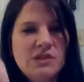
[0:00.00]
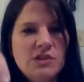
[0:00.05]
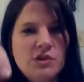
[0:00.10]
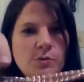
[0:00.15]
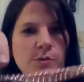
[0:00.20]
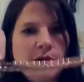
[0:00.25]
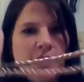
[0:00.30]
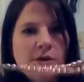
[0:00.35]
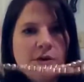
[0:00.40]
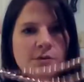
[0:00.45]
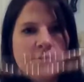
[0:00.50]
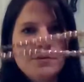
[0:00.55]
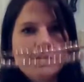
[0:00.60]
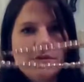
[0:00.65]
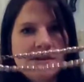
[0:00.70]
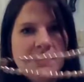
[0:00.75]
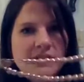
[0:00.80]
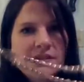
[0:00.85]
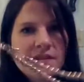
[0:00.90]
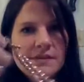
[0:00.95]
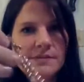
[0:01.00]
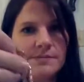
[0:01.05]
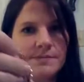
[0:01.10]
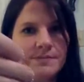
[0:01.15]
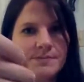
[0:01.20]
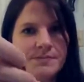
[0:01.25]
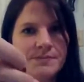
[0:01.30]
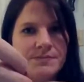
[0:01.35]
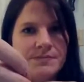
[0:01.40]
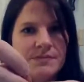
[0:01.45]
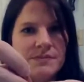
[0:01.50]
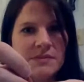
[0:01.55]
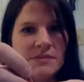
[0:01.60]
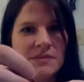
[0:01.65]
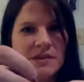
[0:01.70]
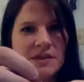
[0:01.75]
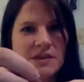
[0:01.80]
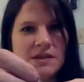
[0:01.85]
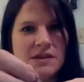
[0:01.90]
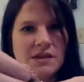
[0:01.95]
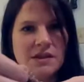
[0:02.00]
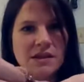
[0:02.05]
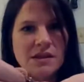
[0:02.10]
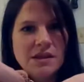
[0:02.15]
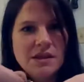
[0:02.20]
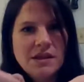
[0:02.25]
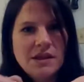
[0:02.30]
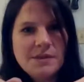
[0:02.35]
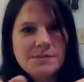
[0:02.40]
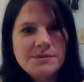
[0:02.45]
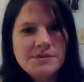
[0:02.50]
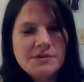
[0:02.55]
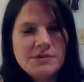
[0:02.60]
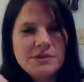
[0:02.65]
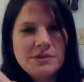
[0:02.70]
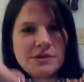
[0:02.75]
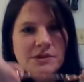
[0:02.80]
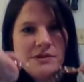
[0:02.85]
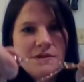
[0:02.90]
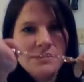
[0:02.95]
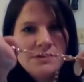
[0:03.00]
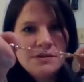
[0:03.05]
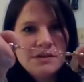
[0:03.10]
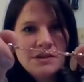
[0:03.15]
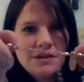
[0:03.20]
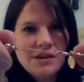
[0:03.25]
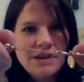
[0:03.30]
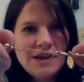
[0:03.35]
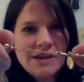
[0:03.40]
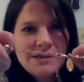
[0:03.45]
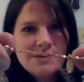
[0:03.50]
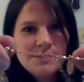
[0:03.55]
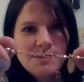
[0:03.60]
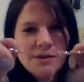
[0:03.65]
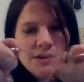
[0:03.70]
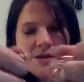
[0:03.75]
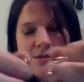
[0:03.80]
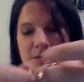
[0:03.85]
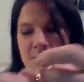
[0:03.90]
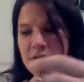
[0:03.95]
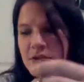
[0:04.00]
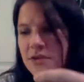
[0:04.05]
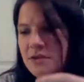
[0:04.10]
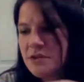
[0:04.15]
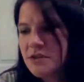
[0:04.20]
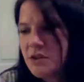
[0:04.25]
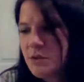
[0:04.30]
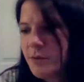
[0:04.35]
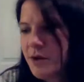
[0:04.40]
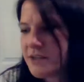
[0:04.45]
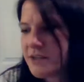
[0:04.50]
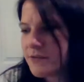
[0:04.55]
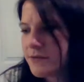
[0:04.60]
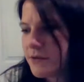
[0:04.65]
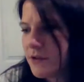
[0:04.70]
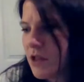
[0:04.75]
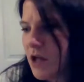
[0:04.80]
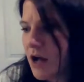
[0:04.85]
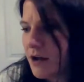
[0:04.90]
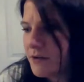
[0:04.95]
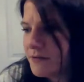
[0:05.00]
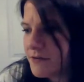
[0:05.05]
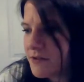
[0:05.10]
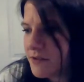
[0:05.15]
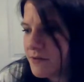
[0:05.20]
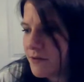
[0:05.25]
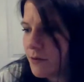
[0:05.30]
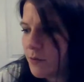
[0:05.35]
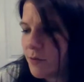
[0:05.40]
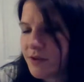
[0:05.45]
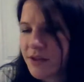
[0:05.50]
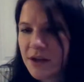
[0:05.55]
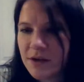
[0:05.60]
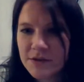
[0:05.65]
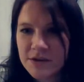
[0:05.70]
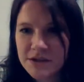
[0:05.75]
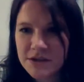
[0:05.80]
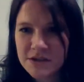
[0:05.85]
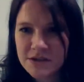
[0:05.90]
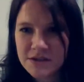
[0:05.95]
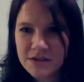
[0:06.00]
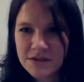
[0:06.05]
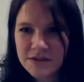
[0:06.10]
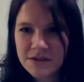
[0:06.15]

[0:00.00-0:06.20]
Two buckaroonies. Lobster last on that one. Two bucks for loft if you want that one.